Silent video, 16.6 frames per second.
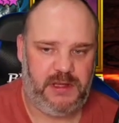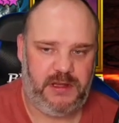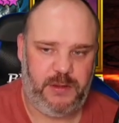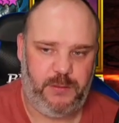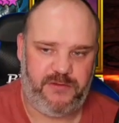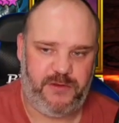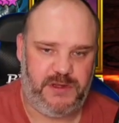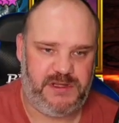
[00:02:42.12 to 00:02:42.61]

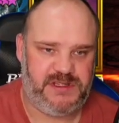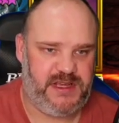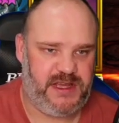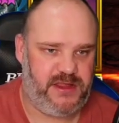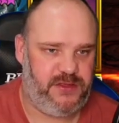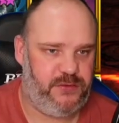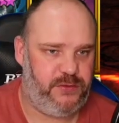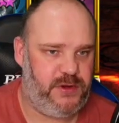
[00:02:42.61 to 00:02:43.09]
Then we've got his
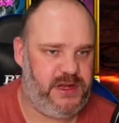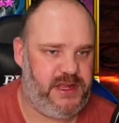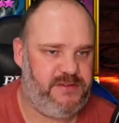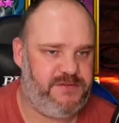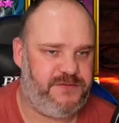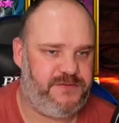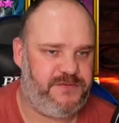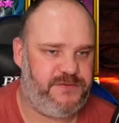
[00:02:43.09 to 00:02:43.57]

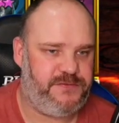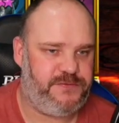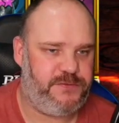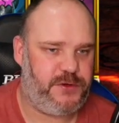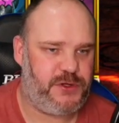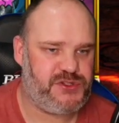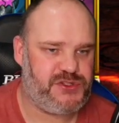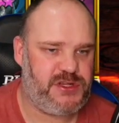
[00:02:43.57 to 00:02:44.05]
A3,
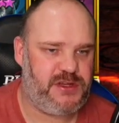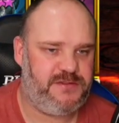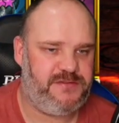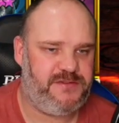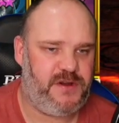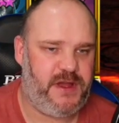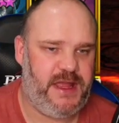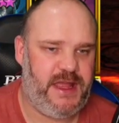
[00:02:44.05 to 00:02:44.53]

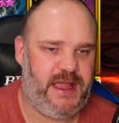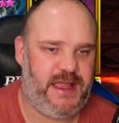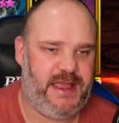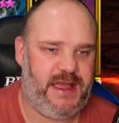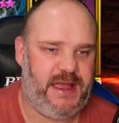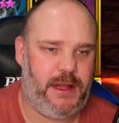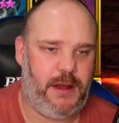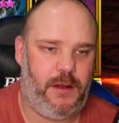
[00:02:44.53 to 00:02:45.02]
Frostfire
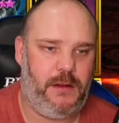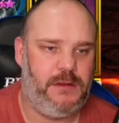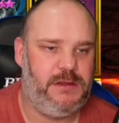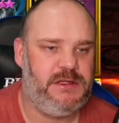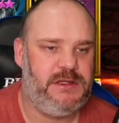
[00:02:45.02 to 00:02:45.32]
Gale.